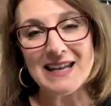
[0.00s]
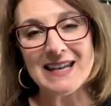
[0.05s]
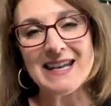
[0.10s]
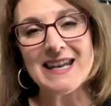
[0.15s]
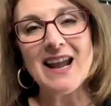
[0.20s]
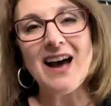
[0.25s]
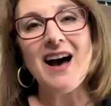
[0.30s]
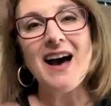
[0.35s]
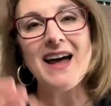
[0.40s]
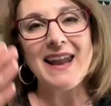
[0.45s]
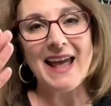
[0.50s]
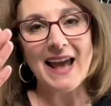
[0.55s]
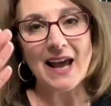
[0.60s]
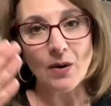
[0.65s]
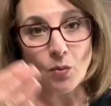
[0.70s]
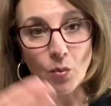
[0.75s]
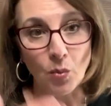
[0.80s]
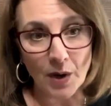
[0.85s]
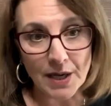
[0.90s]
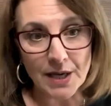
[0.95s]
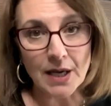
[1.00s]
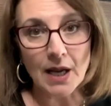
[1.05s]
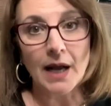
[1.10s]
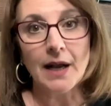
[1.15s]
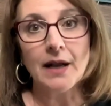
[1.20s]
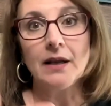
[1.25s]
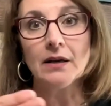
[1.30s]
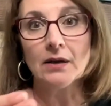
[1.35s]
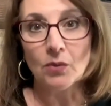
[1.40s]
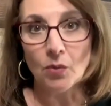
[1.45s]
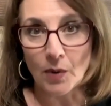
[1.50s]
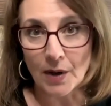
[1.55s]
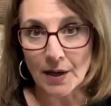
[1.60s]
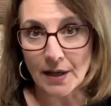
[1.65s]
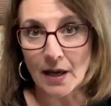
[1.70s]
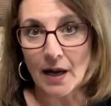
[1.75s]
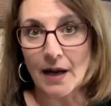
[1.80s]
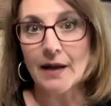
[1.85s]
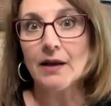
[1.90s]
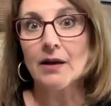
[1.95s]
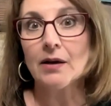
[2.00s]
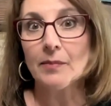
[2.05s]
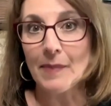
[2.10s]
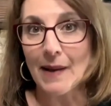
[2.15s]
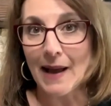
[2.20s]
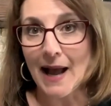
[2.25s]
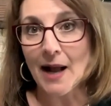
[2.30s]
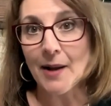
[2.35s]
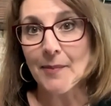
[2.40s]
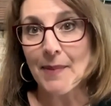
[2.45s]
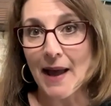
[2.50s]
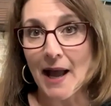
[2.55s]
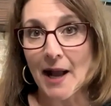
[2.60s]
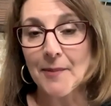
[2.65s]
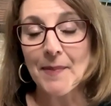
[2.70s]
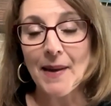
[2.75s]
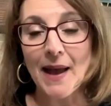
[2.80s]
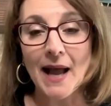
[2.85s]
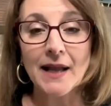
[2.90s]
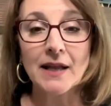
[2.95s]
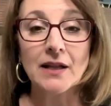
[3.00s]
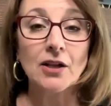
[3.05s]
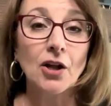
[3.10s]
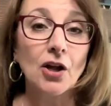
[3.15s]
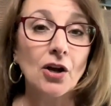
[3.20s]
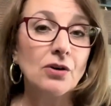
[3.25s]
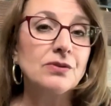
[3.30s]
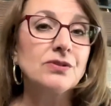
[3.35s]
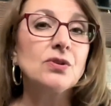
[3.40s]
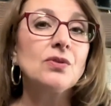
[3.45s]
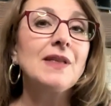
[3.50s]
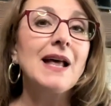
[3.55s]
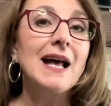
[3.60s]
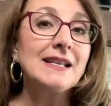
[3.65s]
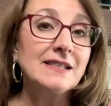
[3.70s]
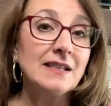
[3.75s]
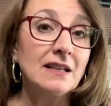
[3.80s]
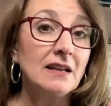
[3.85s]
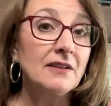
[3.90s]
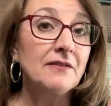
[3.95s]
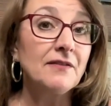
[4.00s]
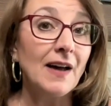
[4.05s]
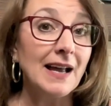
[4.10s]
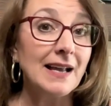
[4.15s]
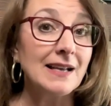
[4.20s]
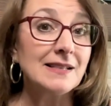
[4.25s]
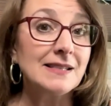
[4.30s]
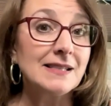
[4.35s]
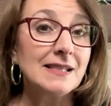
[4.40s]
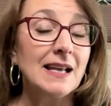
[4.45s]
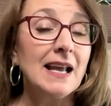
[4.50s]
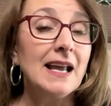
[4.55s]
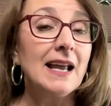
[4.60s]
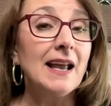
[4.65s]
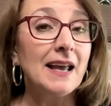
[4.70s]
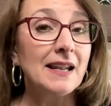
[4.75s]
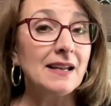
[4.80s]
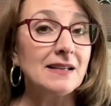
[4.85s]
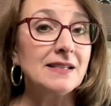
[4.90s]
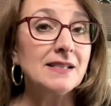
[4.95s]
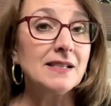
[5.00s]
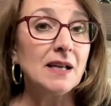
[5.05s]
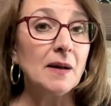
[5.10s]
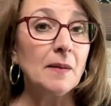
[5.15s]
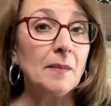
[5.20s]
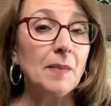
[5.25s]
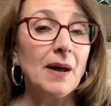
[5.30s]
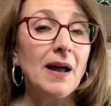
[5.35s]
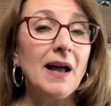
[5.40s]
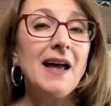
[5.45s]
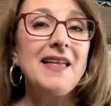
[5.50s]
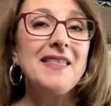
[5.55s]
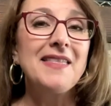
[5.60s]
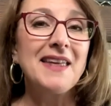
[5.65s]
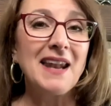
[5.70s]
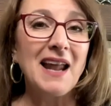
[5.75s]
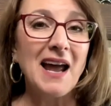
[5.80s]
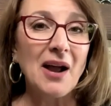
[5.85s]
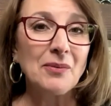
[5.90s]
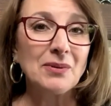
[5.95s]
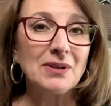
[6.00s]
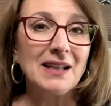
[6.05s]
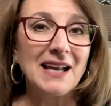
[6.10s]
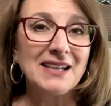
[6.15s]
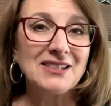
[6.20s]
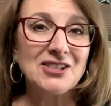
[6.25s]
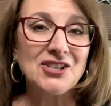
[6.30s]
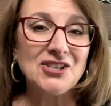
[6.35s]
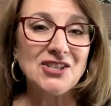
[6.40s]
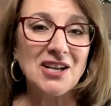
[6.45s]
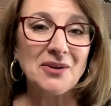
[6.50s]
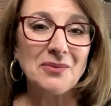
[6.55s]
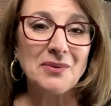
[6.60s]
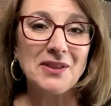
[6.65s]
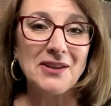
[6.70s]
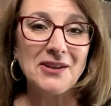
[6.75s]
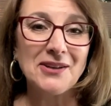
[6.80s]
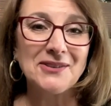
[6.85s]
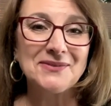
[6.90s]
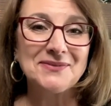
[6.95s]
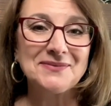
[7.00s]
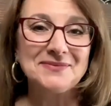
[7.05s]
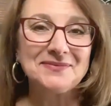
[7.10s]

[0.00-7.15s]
not at one night here, one night here, pack, pack, pack, and go. So that's an advice and a tip that I would like to share with you.